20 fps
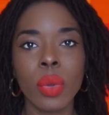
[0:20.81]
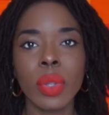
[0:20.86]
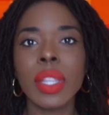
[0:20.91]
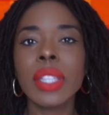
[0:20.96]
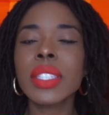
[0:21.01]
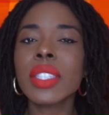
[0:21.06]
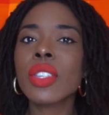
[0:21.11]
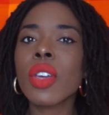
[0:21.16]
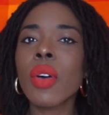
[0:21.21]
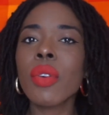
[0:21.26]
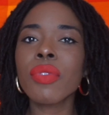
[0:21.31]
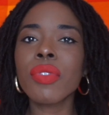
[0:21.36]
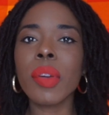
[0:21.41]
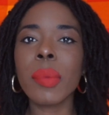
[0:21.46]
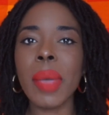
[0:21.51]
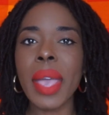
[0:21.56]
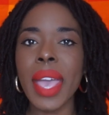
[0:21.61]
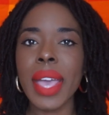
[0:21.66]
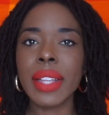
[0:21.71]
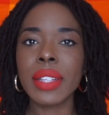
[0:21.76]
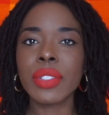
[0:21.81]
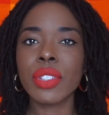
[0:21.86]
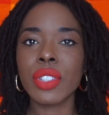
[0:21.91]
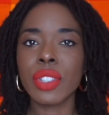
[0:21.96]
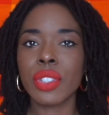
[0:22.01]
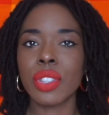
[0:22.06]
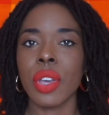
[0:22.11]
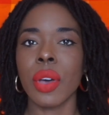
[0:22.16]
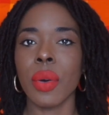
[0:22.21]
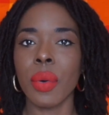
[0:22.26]
Well, let's go from head
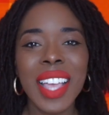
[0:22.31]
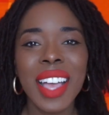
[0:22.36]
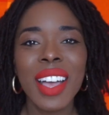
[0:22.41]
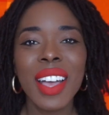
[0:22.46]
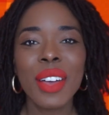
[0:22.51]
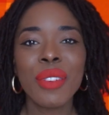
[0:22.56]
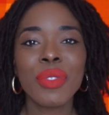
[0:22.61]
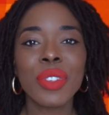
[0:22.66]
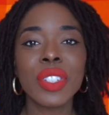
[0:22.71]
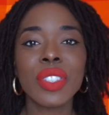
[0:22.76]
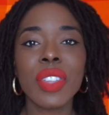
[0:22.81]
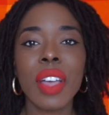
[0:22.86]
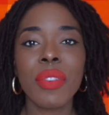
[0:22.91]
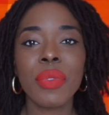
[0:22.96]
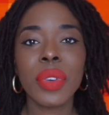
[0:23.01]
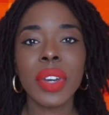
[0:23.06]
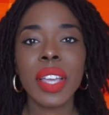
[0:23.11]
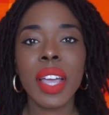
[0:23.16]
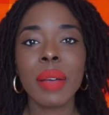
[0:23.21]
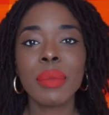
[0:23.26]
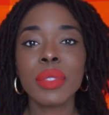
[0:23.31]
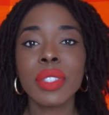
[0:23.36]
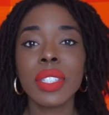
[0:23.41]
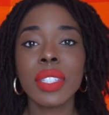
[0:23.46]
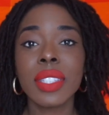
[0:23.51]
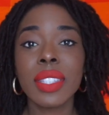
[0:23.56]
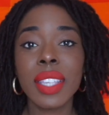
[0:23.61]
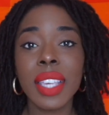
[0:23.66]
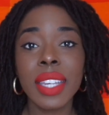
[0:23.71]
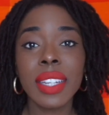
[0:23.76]
to toe. First off, when it comes to
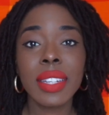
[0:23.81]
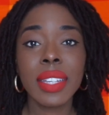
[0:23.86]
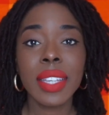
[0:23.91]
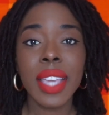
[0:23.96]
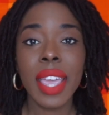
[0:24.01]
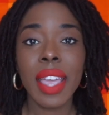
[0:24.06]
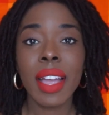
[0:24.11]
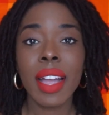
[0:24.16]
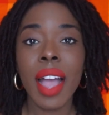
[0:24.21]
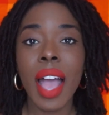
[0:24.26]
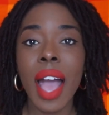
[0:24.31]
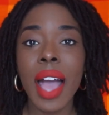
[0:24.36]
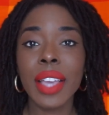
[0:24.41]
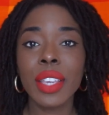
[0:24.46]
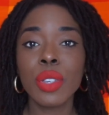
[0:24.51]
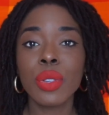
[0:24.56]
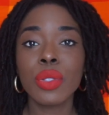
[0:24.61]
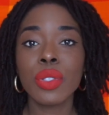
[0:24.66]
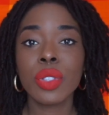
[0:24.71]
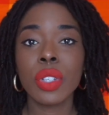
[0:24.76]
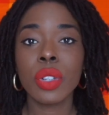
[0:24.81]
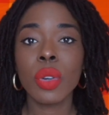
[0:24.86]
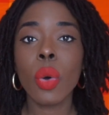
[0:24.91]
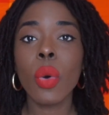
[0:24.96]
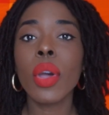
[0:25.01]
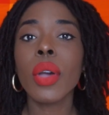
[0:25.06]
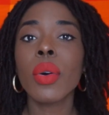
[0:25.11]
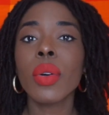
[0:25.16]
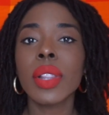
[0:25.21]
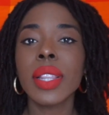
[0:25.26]
skincare, I use an
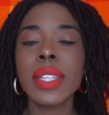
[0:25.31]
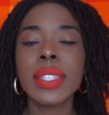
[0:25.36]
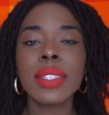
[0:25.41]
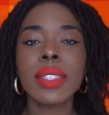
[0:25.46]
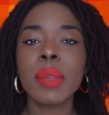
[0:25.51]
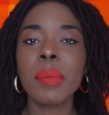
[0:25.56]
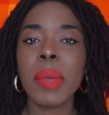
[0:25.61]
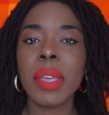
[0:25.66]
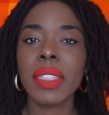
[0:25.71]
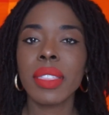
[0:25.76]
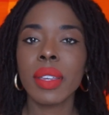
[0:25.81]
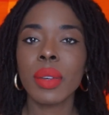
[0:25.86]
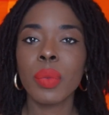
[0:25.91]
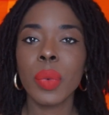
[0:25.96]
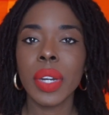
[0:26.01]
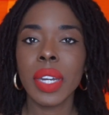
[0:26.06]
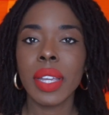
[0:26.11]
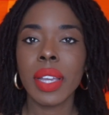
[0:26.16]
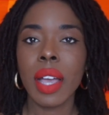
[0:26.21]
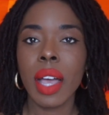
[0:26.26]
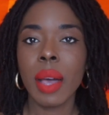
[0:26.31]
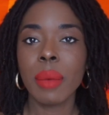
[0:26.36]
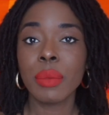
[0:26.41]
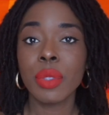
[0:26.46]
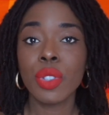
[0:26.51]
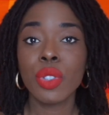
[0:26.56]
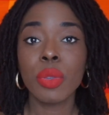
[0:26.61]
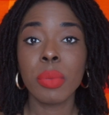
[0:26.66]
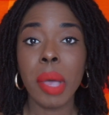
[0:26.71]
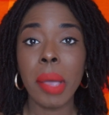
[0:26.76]
oil cleansing method when it
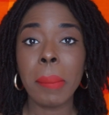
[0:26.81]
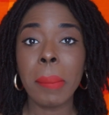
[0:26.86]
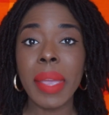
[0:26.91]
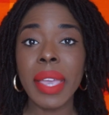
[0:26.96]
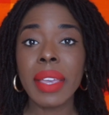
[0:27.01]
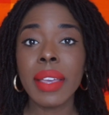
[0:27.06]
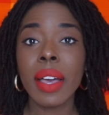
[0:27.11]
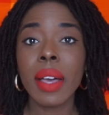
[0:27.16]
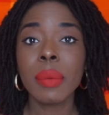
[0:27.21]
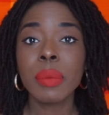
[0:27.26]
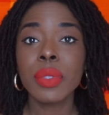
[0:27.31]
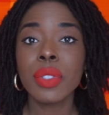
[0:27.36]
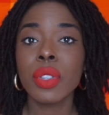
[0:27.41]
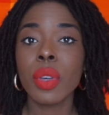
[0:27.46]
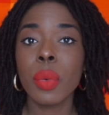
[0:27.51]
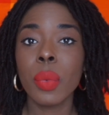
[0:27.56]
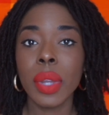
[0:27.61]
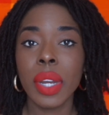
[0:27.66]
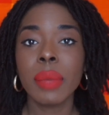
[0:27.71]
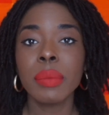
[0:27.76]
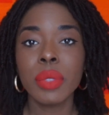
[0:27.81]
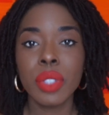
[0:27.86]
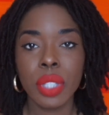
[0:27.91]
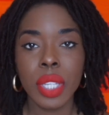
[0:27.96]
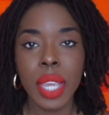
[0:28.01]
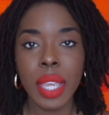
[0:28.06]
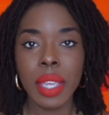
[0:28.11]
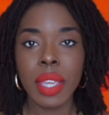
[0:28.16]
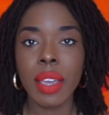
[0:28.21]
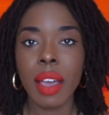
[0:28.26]
comes to my makeup. So when I'm
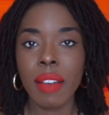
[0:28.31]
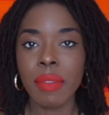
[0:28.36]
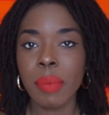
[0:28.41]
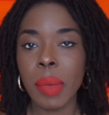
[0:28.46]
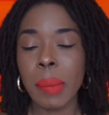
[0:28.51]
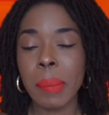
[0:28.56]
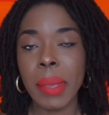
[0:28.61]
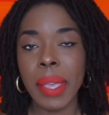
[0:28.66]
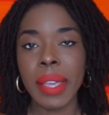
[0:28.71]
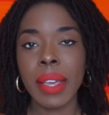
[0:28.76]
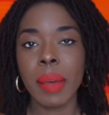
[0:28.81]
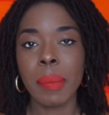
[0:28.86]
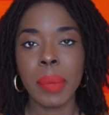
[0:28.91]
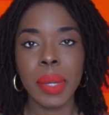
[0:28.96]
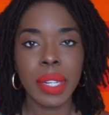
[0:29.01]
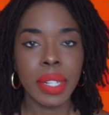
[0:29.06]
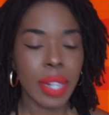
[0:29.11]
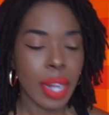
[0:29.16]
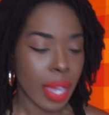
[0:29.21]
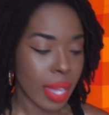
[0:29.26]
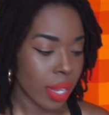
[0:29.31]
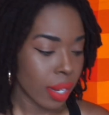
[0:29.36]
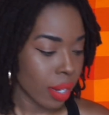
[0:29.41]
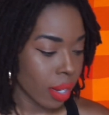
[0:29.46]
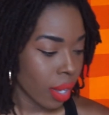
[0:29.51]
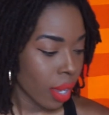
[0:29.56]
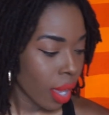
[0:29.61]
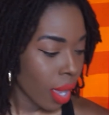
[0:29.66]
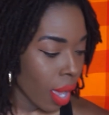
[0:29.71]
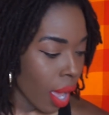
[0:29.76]
taking off my makeup at
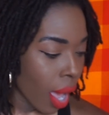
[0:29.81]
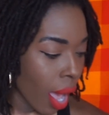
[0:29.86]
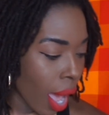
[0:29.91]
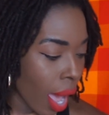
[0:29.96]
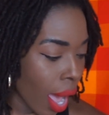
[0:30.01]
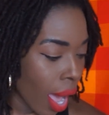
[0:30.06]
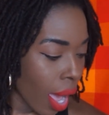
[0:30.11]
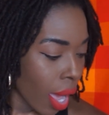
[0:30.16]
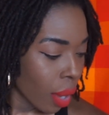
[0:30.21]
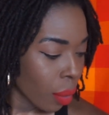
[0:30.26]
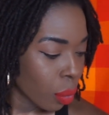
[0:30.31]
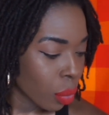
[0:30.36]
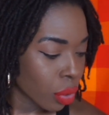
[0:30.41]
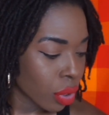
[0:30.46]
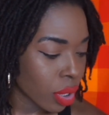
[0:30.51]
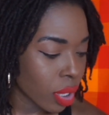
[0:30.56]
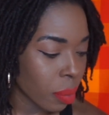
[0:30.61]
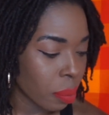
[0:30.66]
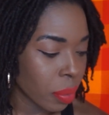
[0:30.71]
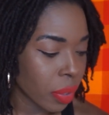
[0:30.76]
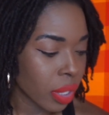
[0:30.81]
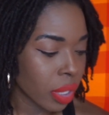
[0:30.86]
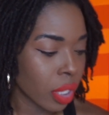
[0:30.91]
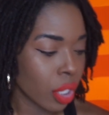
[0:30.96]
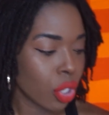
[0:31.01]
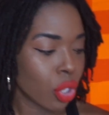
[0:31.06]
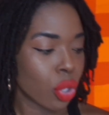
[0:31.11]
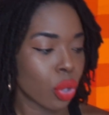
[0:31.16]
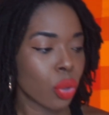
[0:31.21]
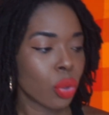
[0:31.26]
night, I will
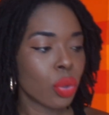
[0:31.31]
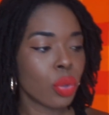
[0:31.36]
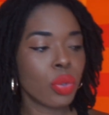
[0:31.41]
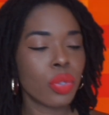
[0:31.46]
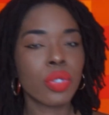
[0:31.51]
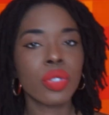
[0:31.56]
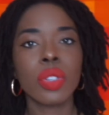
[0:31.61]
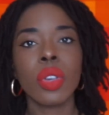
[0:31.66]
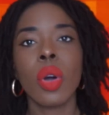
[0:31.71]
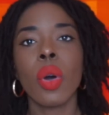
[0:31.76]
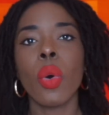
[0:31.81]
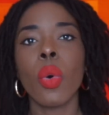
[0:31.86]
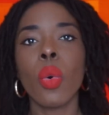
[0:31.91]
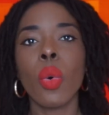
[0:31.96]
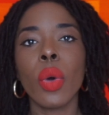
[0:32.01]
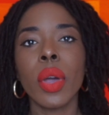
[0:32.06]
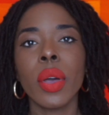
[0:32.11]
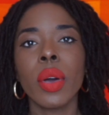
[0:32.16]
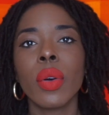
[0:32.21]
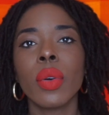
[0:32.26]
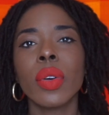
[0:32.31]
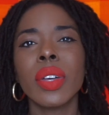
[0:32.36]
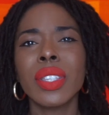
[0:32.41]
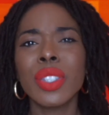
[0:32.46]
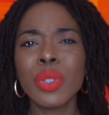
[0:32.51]
typically use oil.